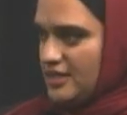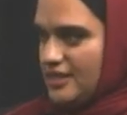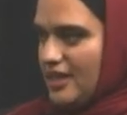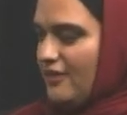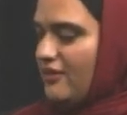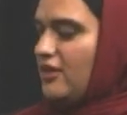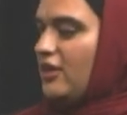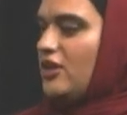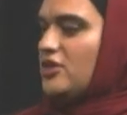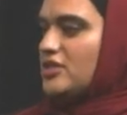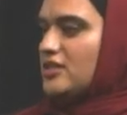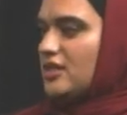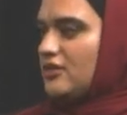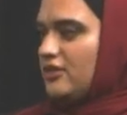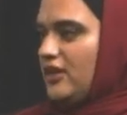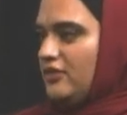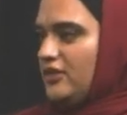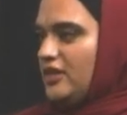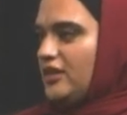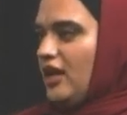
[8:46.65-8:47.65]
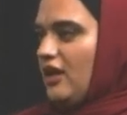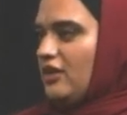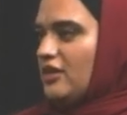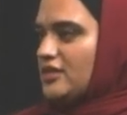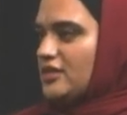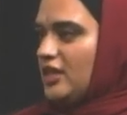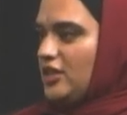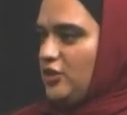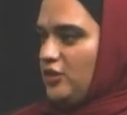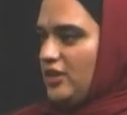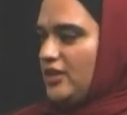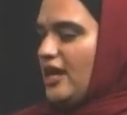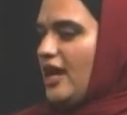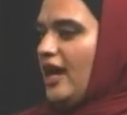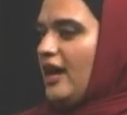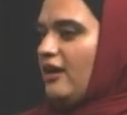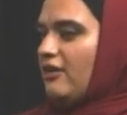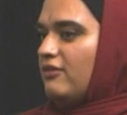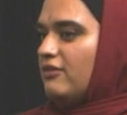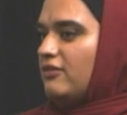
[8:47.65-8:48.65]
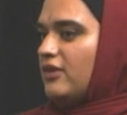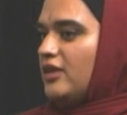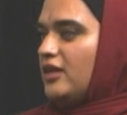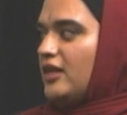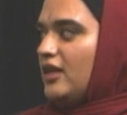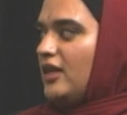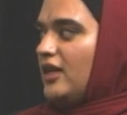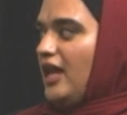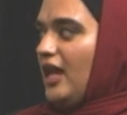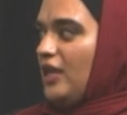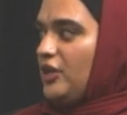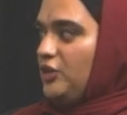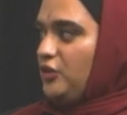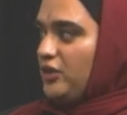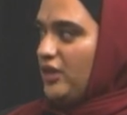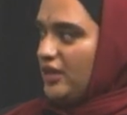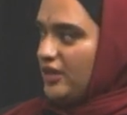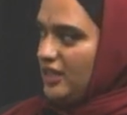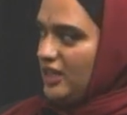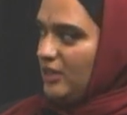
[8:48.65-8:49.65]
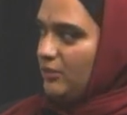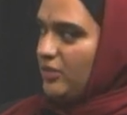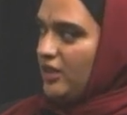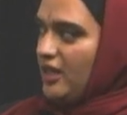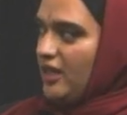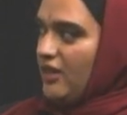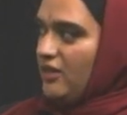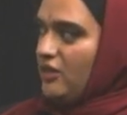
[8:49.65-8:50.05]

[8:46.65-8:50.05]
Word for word: $750 that you can have and you can keep it.